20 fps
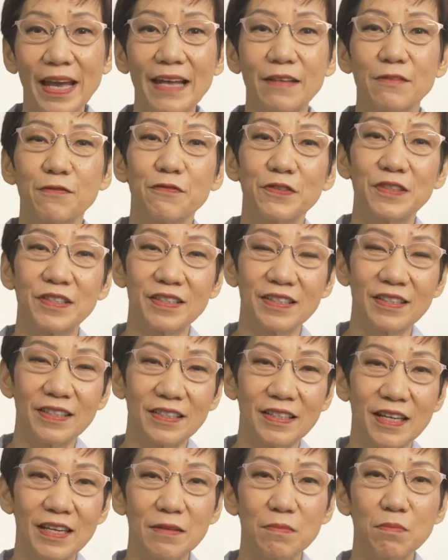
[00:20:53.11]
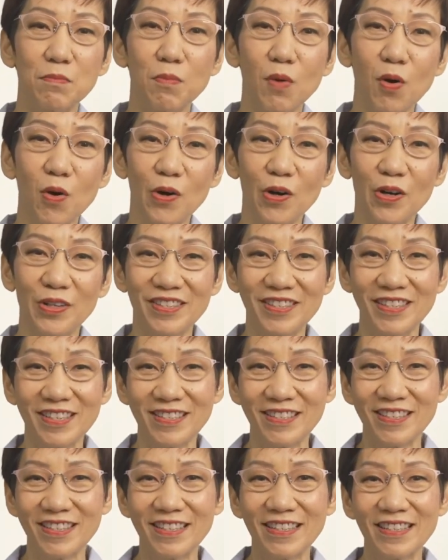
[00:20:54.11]
and facilitate more
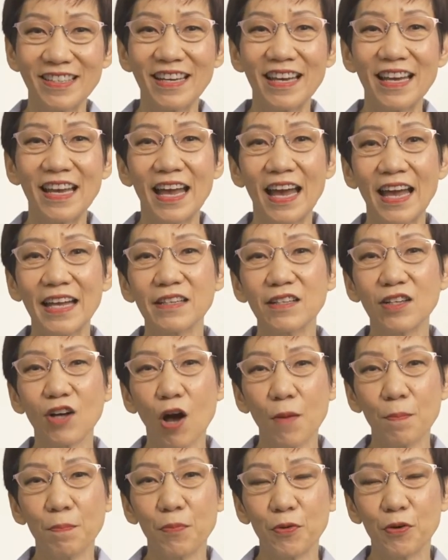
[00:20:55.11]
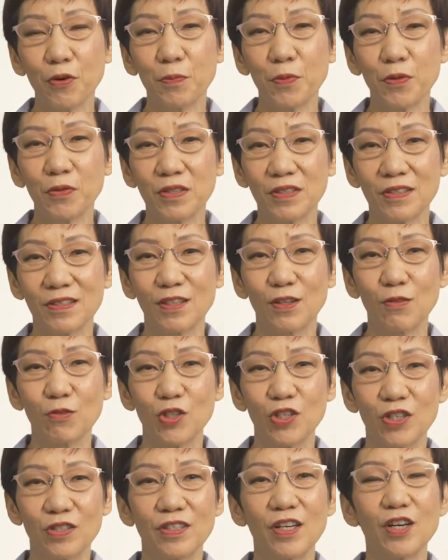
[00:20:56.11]
consistent and comparable
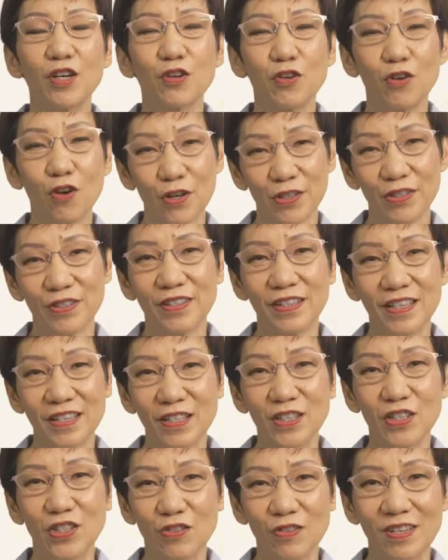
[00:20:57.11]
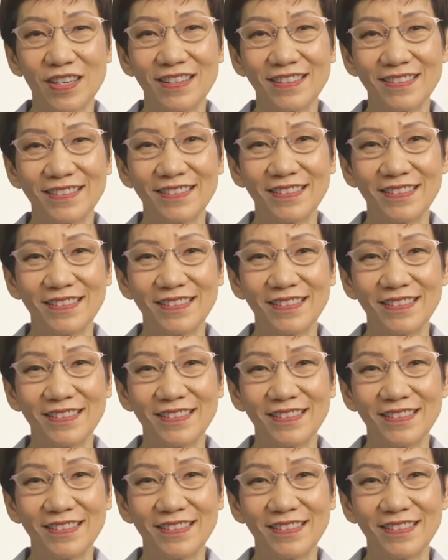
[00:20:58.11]
disclosures across the industry.